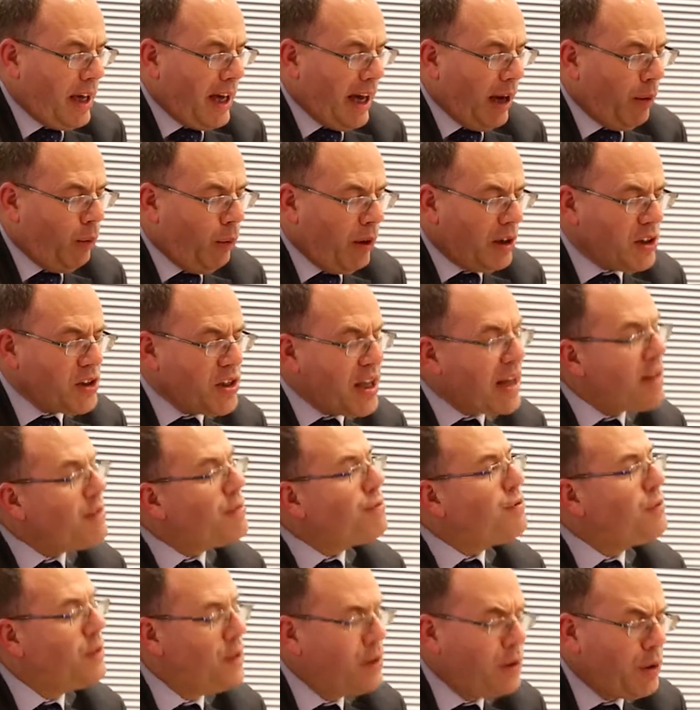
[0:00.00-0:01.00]
And whilst that
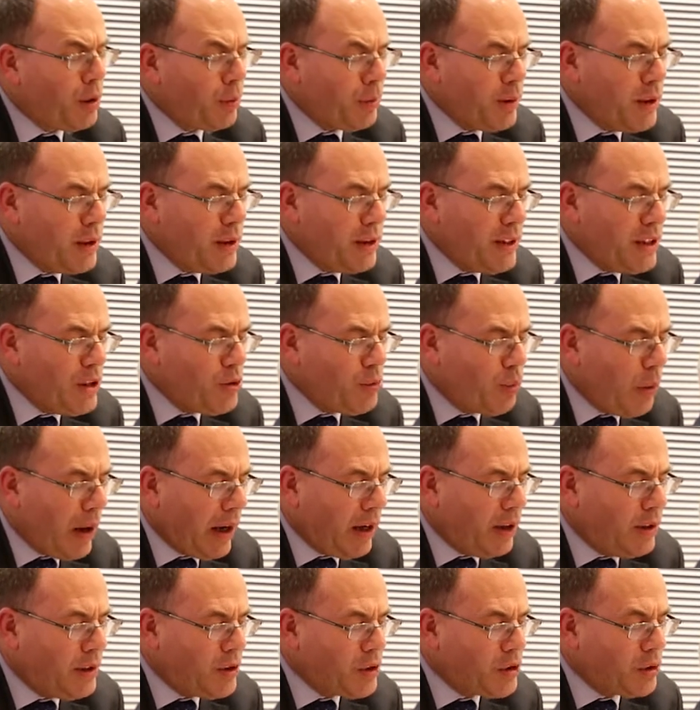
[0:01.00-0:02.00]
phenomena is
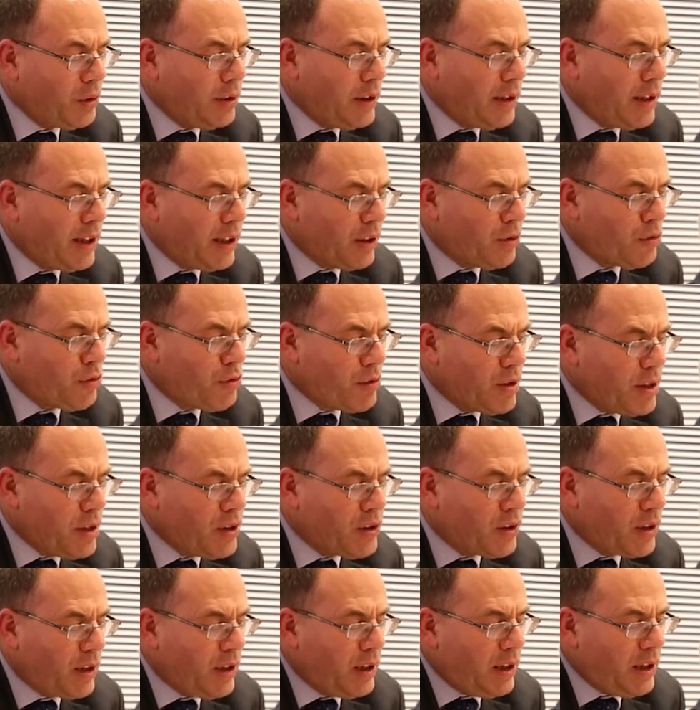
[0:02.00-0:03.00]
well understood in
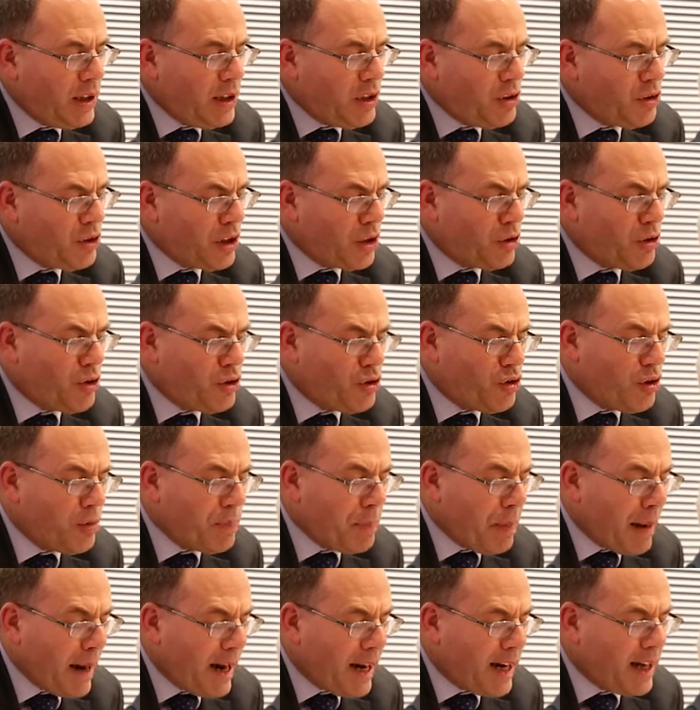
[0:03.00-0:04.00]
countries such as
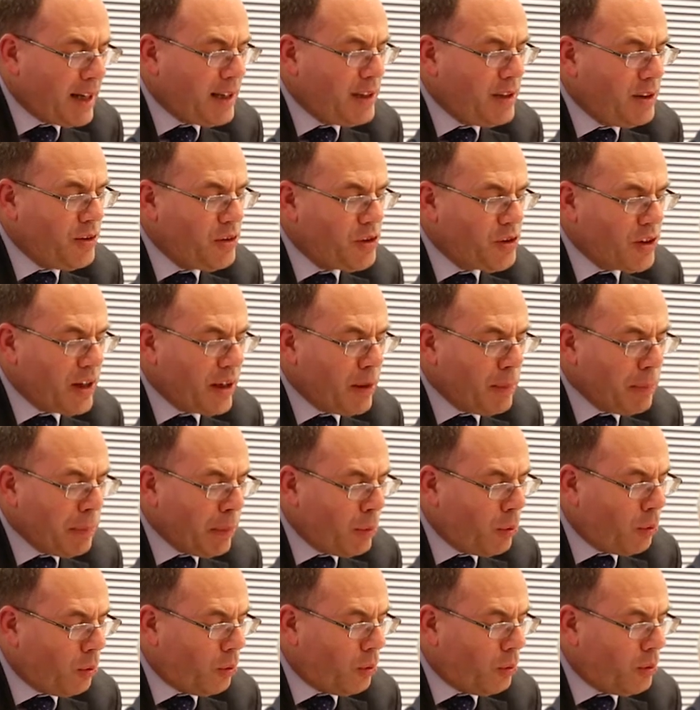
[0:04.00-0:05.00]
Japan and
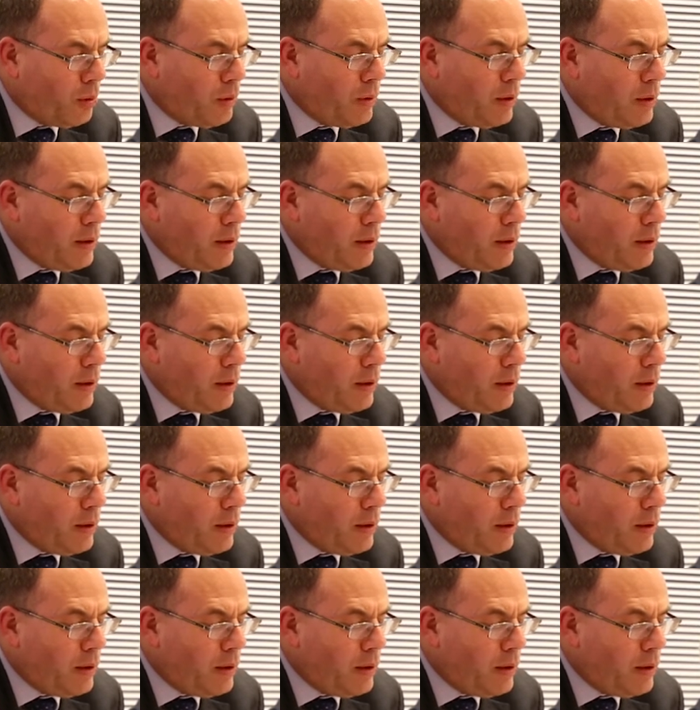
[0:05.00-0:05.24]
Singapore,